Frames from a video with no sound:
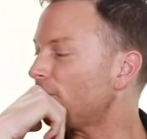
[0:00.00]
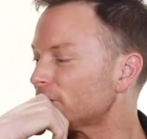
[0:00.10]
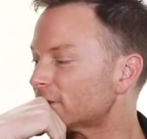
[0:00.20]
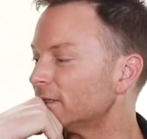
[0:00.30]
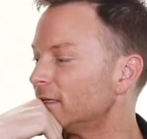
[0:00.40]

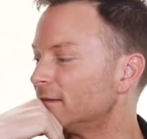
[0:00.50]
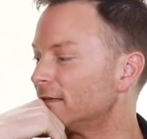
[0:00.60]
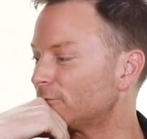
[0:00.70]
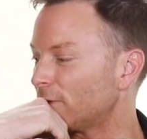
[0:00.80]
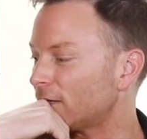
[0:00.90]
obviously
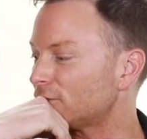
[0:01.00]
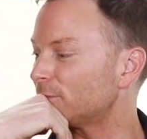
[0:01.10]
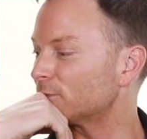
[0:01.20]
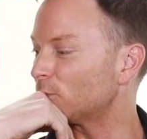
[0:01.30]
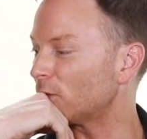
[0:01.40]
the
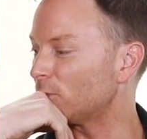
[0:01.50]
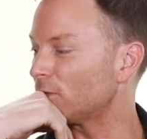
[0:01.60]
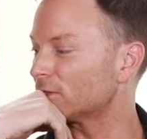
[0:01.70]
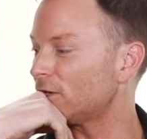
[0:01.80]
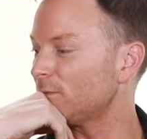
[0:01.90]
relationship has worked well,
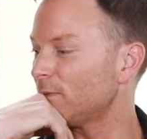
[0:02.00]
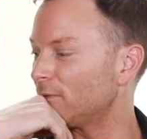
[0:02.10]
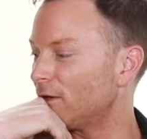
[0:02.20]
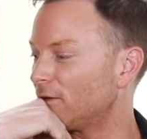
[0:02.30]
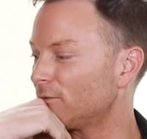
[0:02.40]
because I
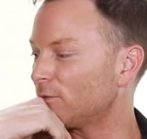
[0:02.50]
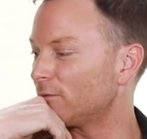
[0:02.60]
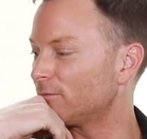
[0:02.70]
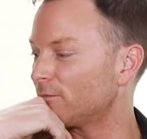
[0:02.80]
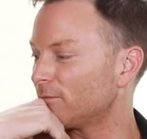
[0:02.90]
remember
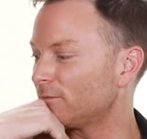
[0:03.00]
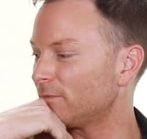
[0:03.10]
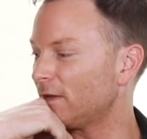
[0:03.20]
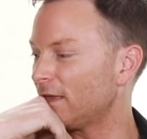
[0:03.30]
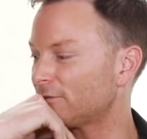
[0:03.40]
when
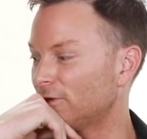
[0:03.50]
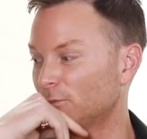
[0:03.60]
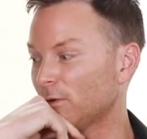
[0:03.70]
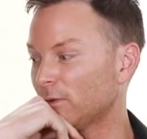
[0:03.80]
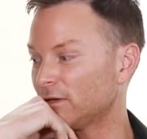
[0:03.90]
Anthony,
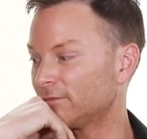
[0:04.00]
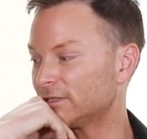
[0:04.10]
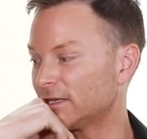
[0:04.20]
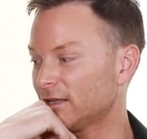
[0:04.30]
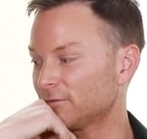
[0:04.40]
we weren't even
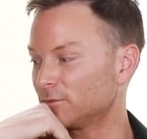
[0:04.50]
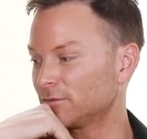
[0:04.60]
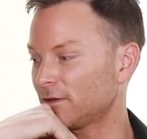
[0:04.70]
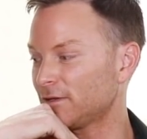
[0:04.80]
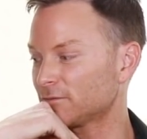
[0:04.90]
together.
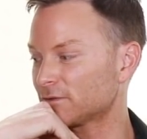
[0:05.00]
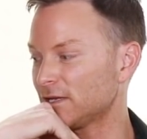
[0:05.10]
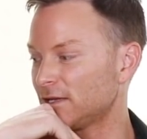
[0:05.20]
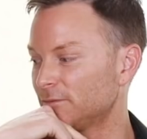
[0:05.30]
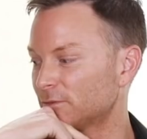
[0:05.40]
Well, I think it was
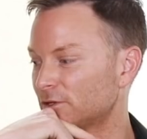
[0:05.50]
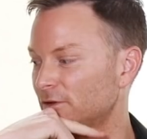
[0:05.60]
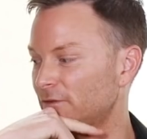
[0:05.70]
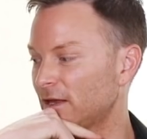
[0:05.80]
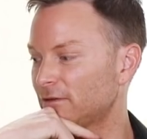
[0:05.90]
Nikki,
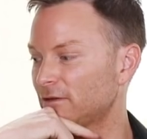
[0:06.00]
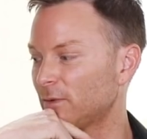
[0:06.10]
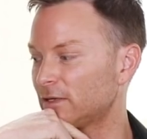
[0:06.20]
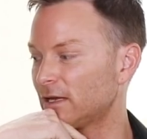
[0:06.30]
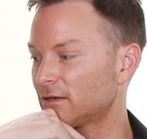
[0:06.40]
myself, and Anthony
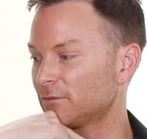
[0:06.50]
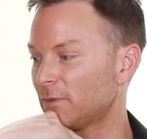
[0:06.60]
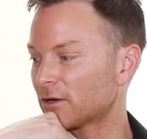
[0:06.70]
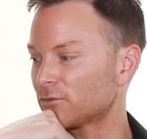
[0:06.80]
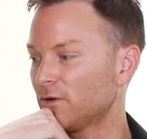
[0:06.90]
went down to
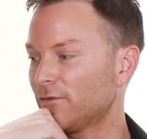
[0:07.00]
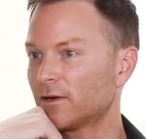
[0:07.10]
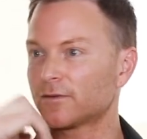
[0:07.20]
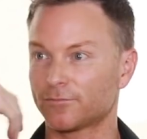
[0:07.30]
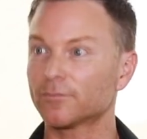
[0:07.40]
Margaret River
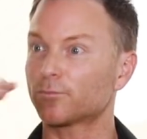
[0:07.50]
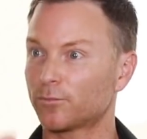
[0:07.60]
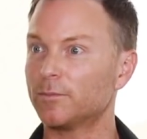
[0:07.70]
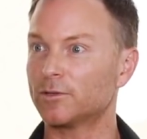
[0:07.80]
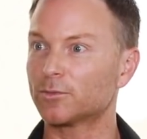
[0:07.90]

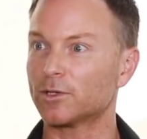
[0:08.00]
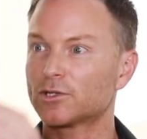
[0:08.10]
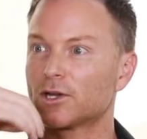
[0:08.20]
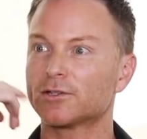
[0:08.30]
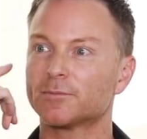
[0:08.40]
in between
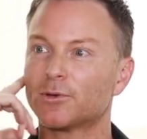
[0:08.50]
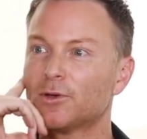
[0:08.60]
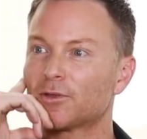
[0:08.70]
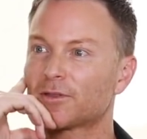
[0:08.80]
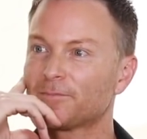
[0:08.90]
shows in
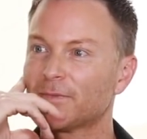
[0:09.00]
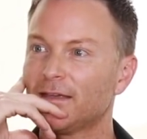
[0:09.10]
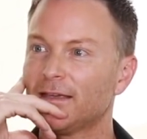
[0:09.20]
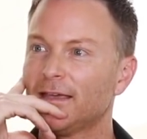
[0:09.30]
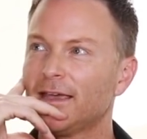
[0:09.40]
Perth,
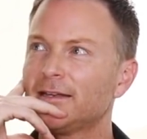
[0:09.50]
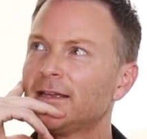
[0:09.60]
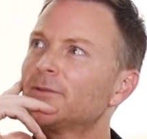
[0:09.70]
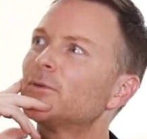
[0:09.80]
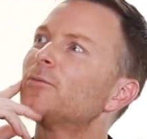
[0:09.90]
and
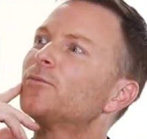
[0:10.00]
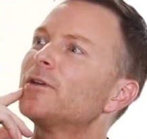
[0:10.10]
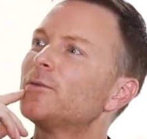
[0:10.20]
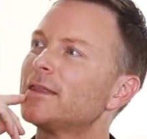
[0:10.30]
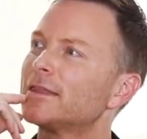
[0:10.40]

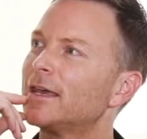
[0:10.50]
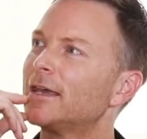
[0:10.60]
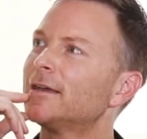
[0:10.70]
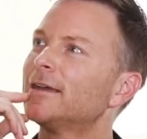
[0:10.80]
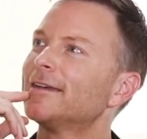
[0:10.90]
we went there.